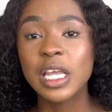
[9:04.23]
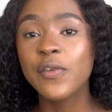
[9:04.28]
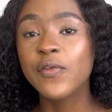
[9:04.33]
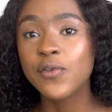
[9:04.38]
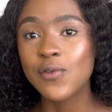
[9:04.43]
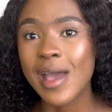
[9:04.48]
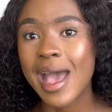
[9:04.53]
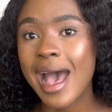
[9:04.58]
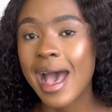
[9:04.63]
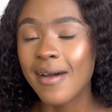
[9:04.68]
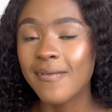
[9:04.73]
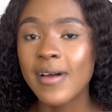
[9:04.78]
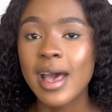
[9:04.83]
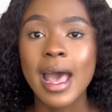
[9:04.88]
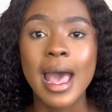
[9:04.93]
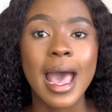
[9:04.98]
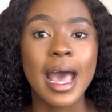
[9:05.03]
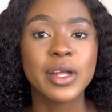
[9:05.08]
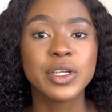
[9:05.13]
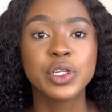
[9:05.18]
if you have
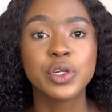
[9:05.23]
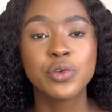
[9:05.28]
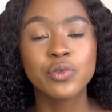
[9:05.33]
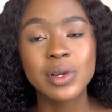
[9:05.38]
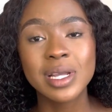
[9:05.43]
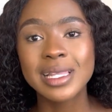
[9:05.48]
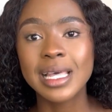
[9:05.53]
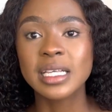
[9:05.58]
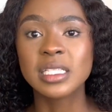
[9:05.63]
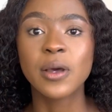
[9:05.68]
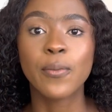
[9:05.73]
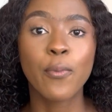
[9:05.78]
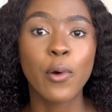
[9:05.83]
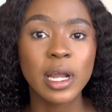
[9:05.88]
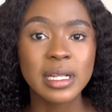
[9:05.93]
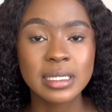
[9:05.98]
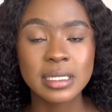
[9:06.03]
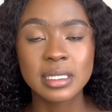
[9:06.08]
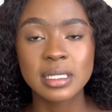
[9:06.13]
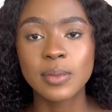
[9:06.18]
a degree, there's a
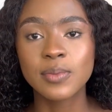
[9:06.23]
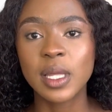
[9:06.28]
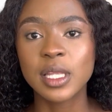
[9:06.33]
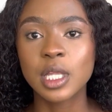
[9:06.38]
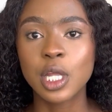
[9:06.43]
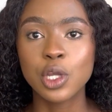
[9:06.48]
point system that